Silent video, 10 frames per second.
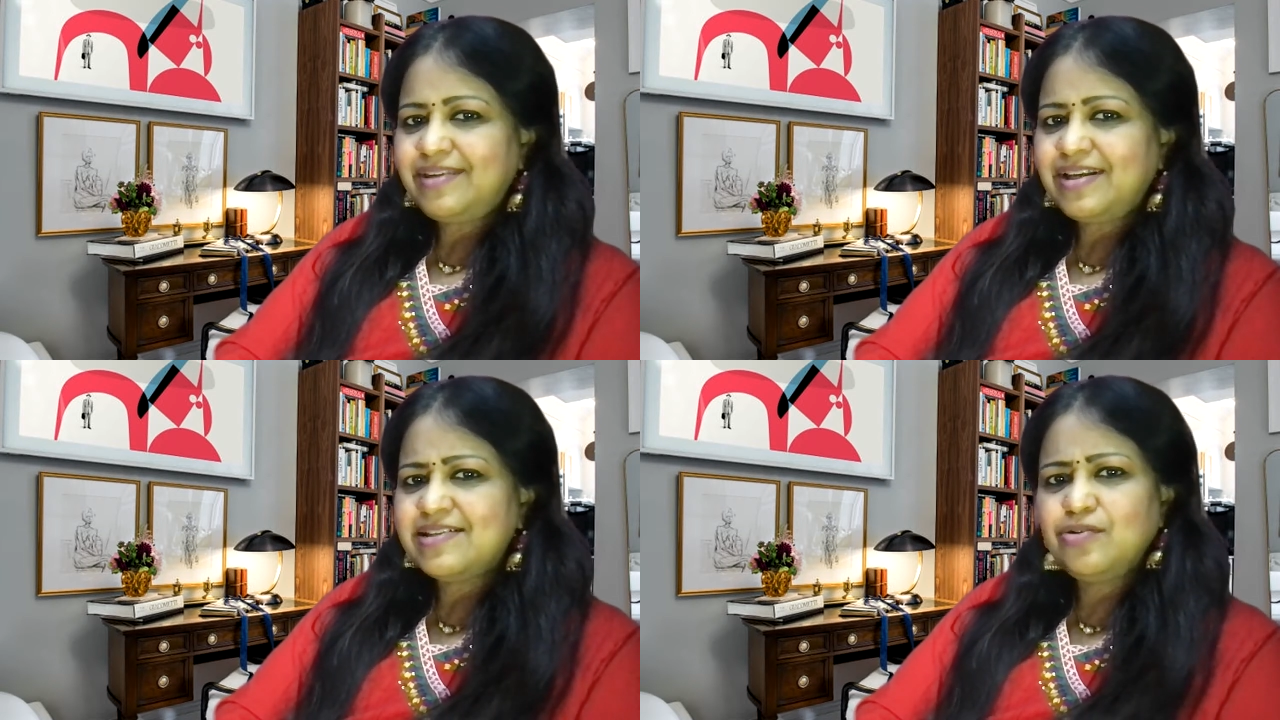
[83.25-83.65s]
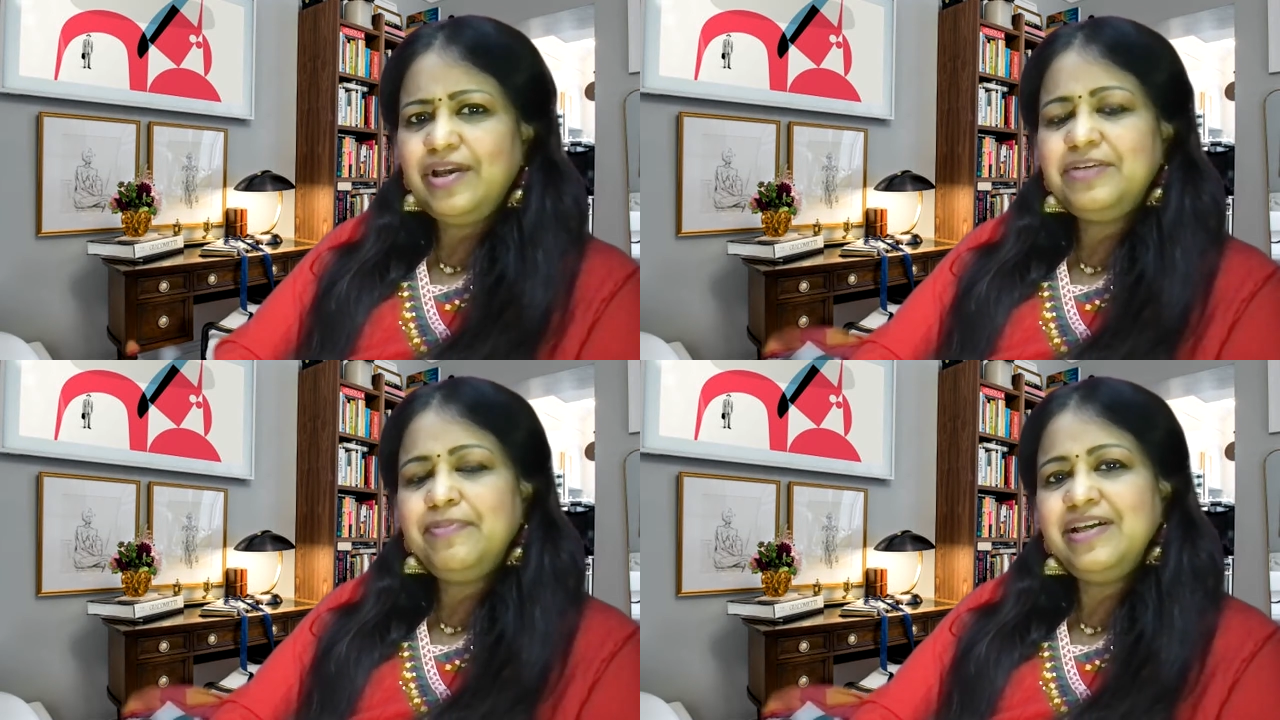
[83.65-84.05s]
So
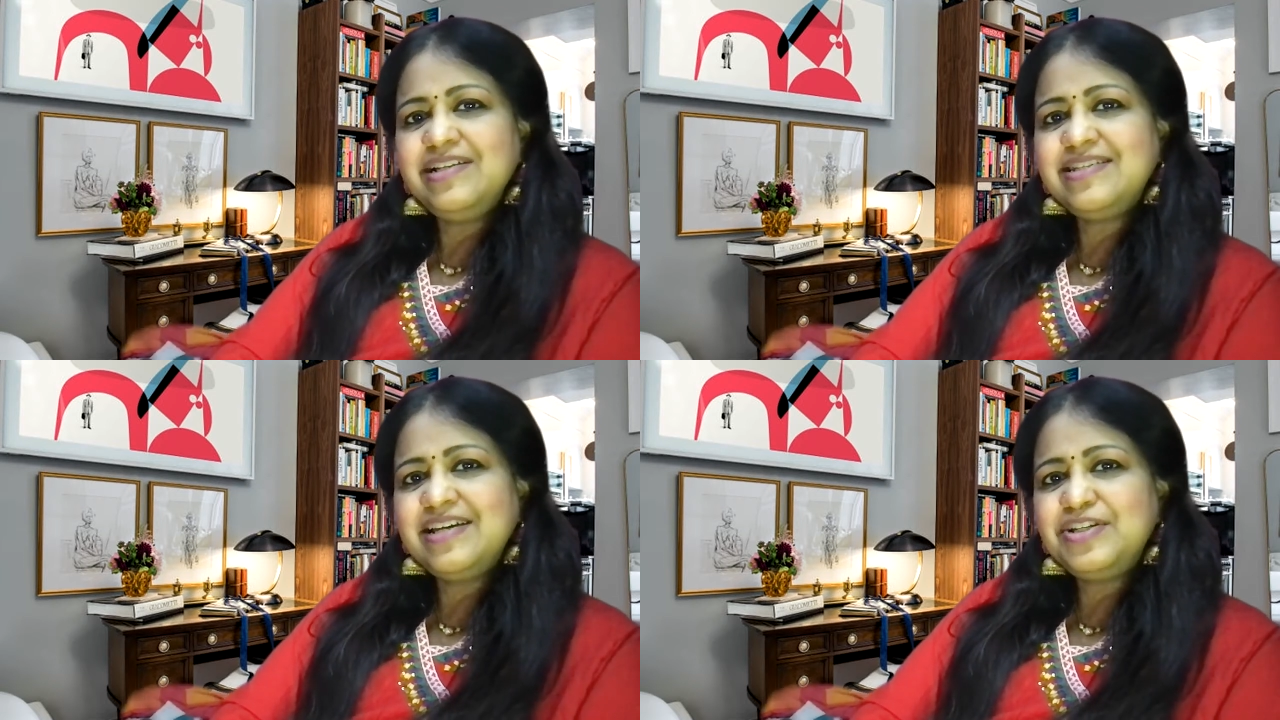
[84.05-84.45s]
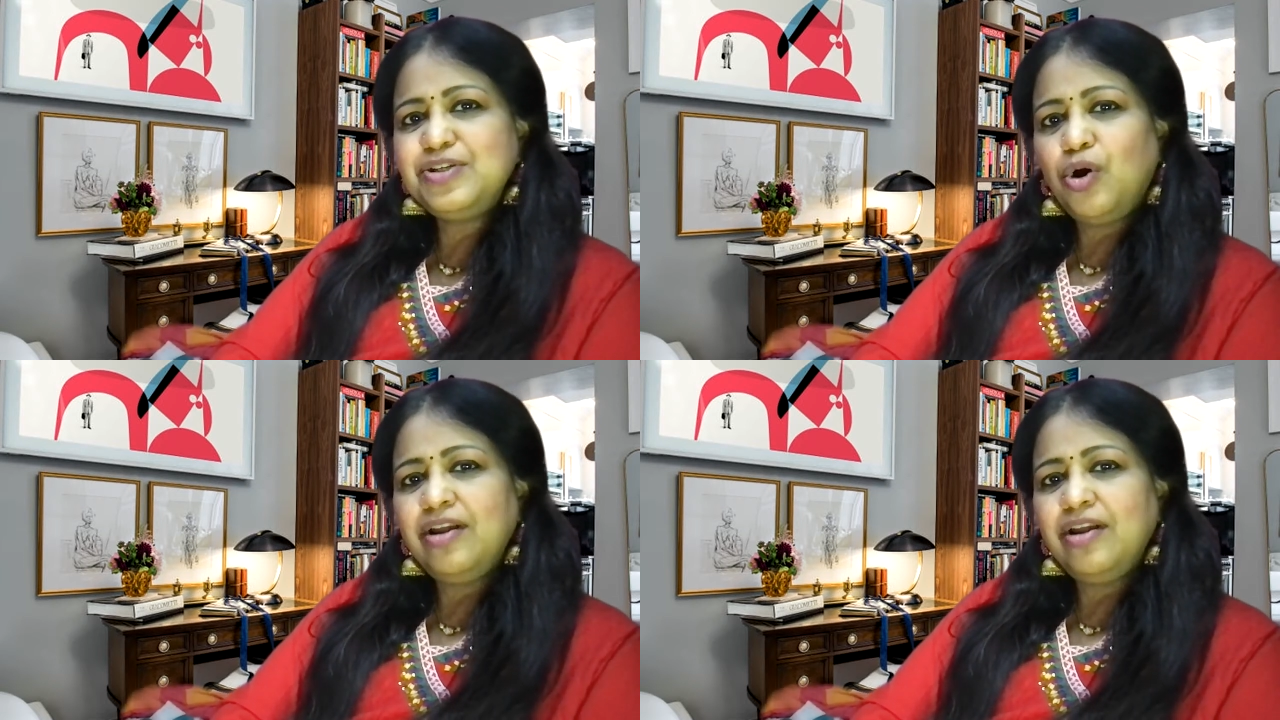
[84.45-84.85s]
it means that you
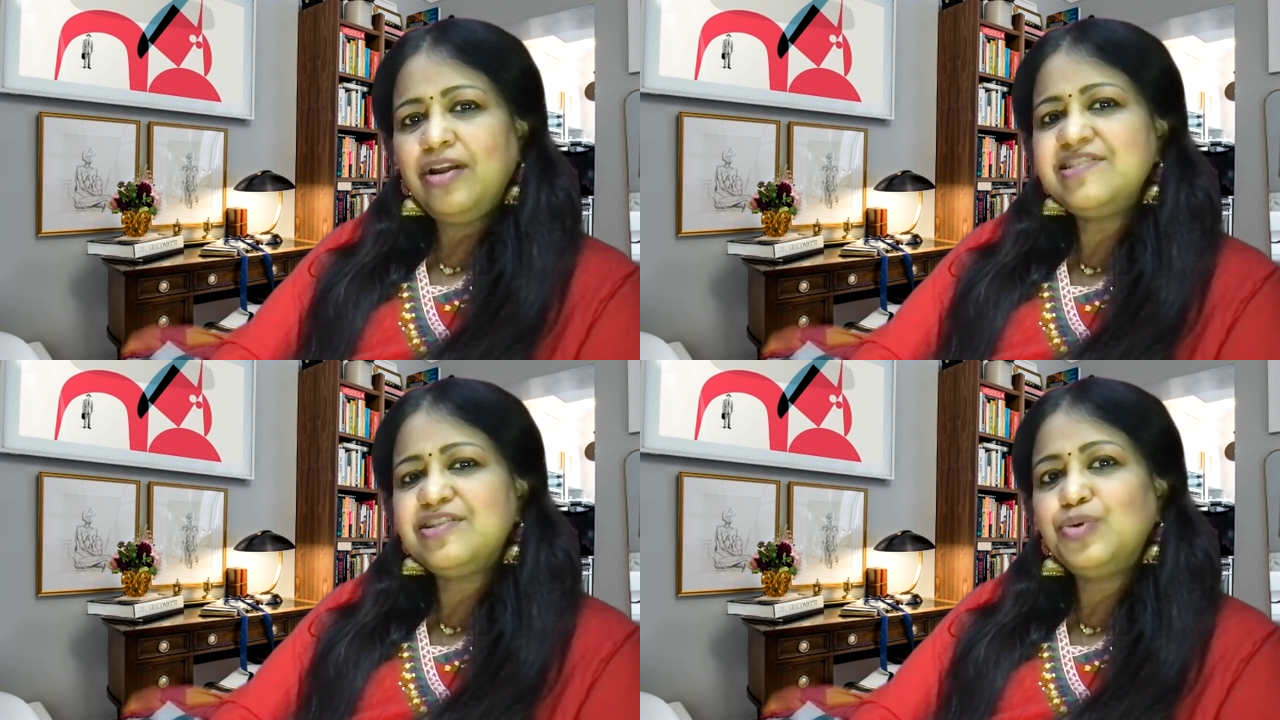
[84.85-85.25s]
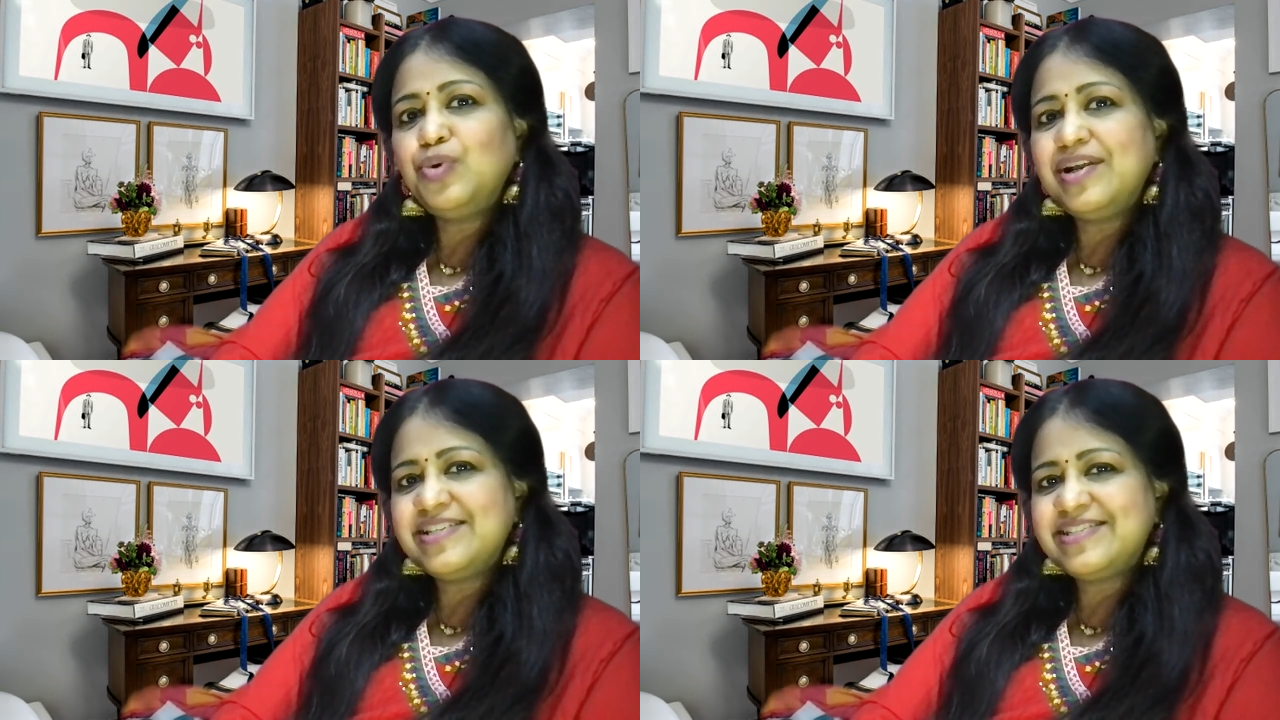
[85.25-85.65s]
always
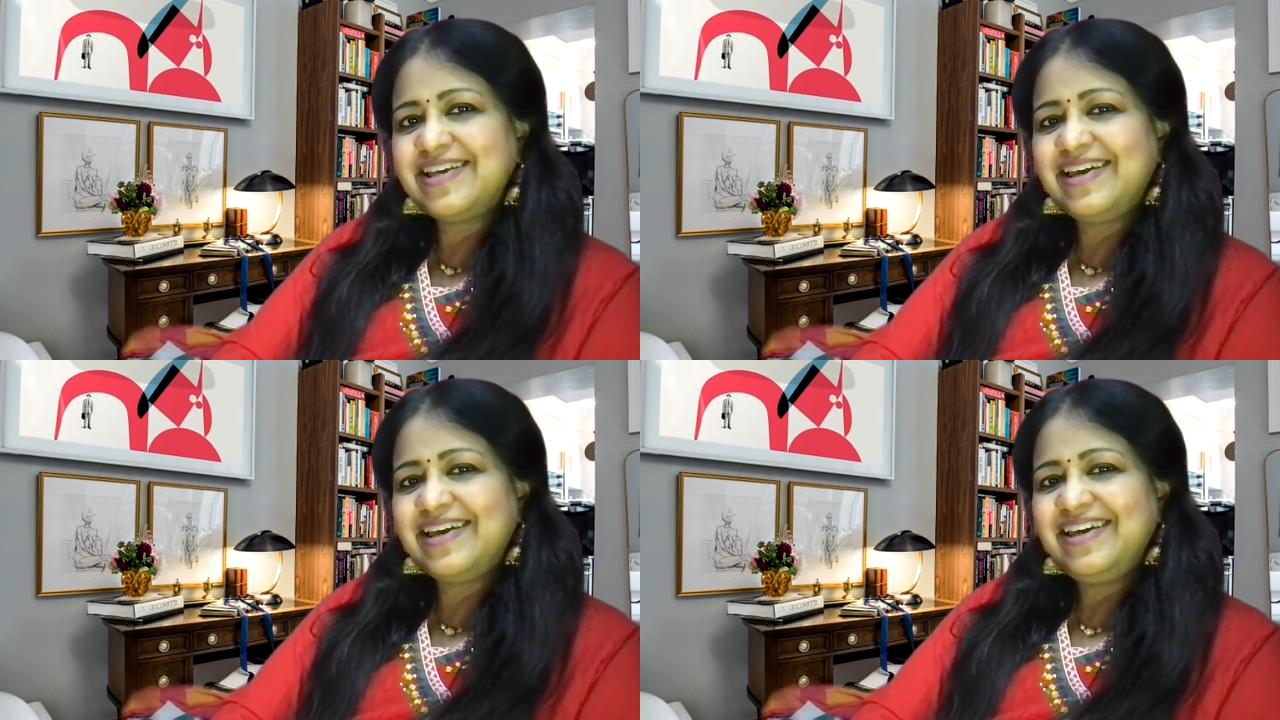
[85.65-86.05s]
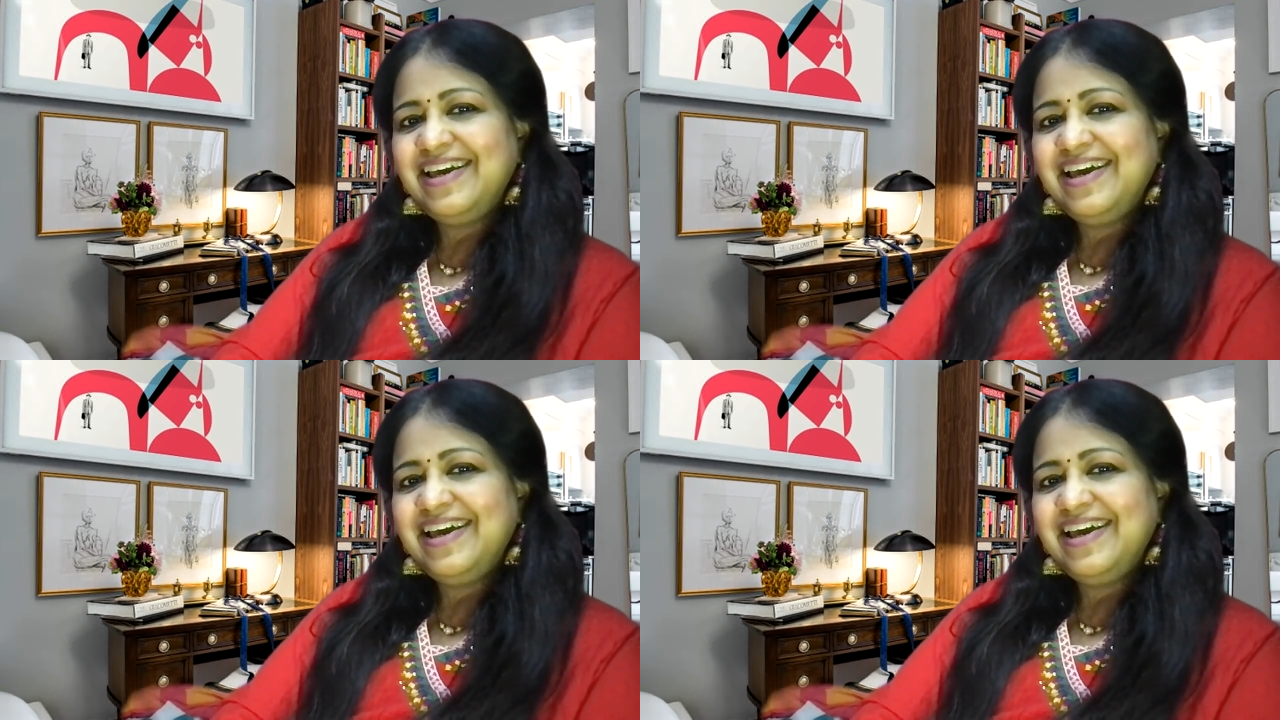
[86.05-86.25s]
do and say